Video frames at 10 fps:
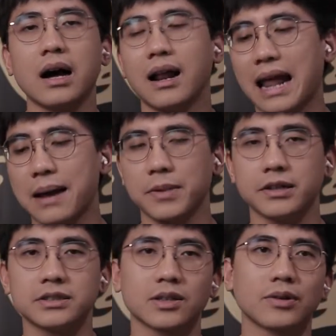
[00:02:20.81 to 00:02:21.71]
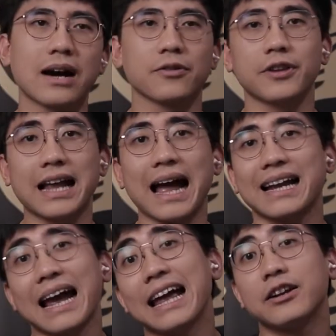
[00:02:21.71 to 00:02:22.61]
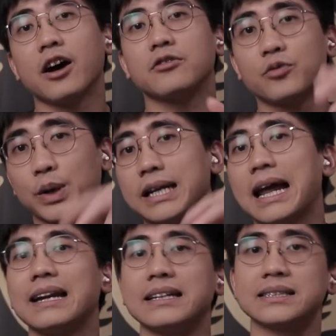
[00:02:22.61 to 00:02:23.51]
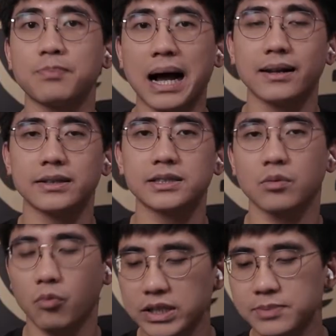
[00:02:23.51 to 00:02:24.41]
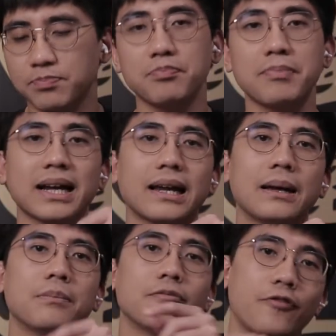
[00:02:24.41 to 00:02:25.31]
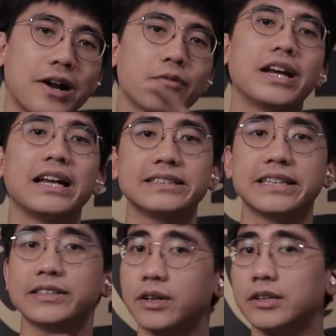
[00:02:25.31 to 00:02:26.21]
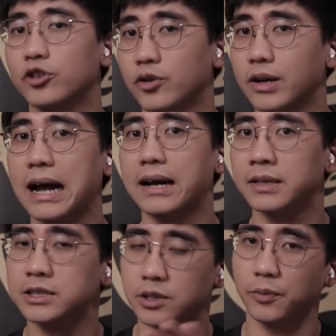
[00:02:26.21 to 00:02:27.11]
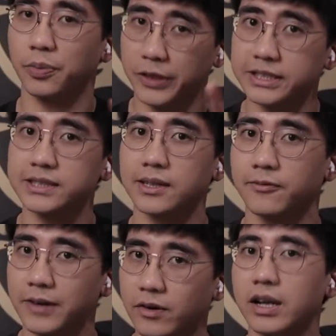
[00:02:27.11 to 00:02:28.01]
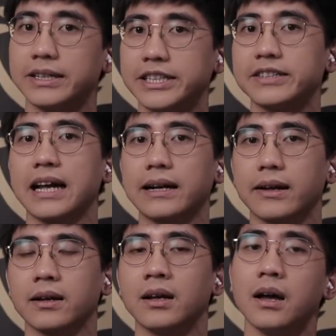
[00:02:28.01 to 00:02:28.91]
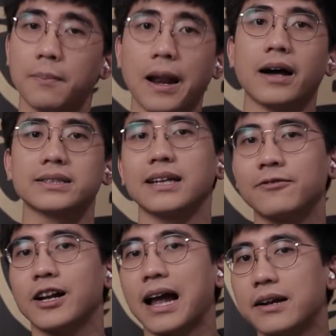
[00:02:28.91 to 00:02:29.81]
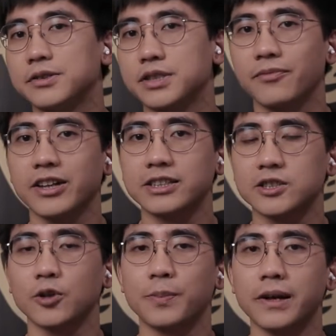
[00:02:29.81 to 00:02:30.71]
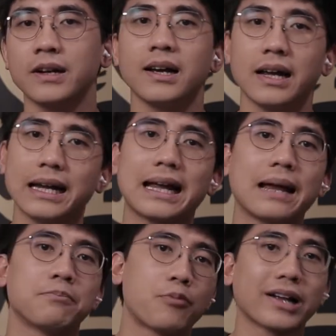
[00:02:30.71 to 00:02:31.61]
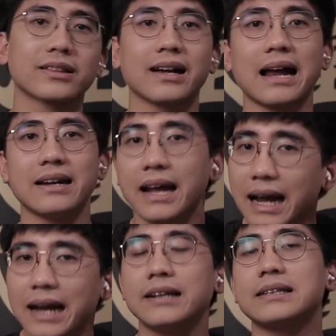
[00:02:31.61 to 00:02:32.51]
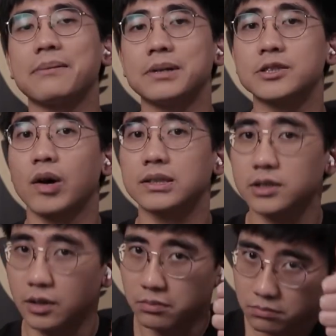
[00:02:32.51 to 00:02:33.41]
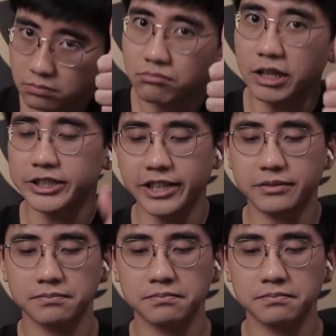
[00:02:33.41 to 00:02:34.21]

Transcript: alignment. So now the guy cannot regain his balance, which make him very easy to control the guy. So this is a very legit technique. Plus, if the guy do something stupid, he can break the guy's neck anytime he wants. So legit.